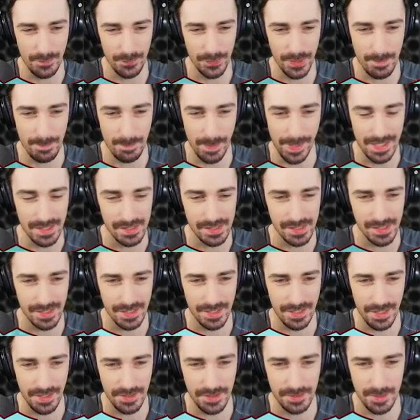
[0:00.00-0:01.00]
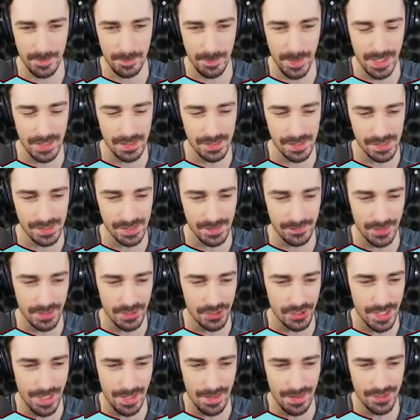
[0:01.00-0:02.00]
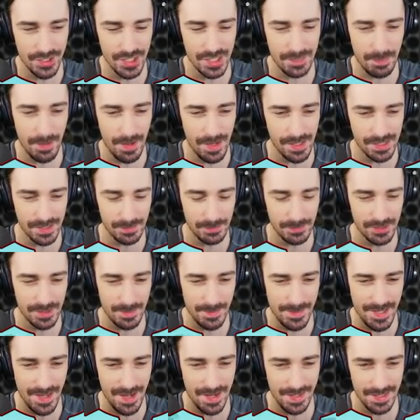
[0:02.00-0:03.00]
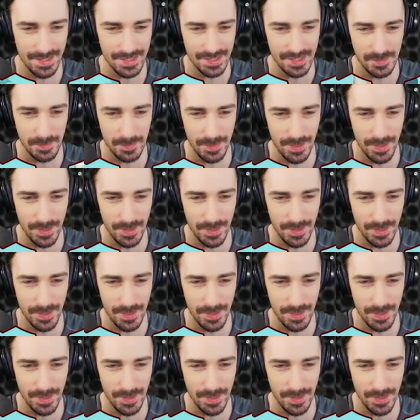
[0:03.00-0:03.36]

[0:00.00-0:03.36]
if the basic the basics of this challenge is possible to be honest.